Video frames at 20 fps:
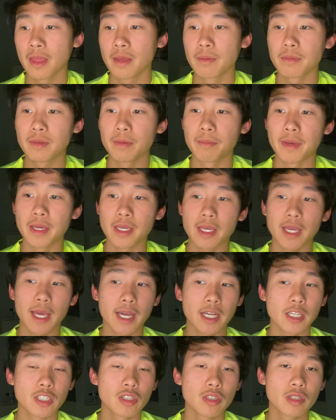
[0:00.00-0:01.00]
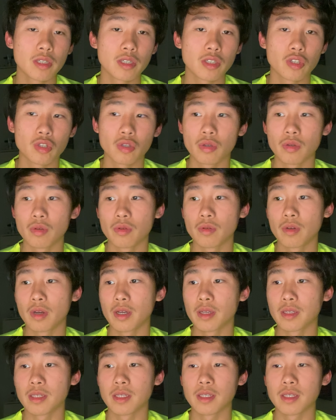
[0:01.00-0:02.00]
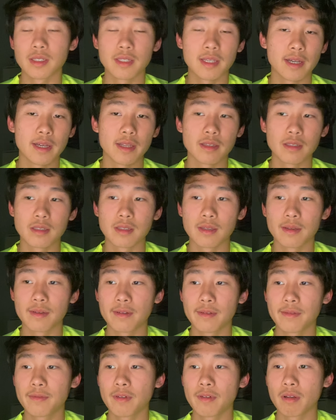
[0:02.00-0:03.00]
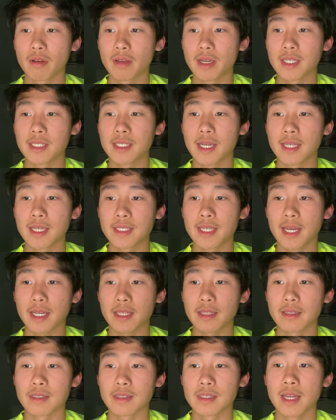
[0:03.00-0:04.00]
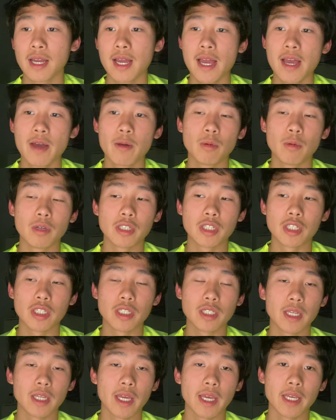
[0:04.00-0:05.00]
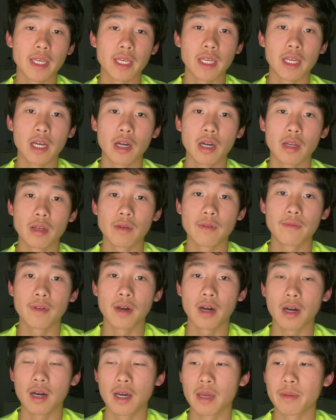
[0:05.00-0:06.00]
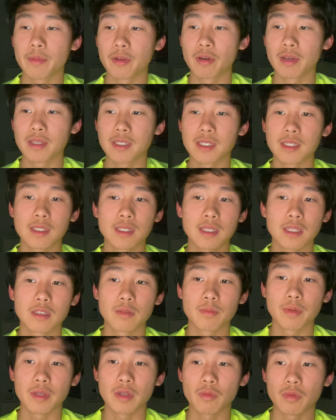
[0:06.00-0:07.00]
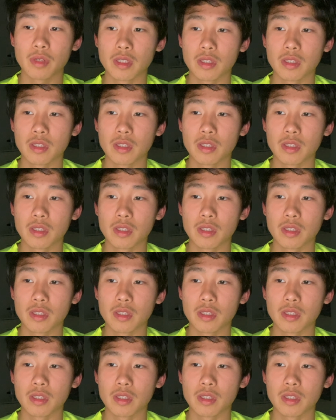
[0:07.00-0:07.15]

The main action is that it's a folate antagonist, which is a kind of amino acids that's being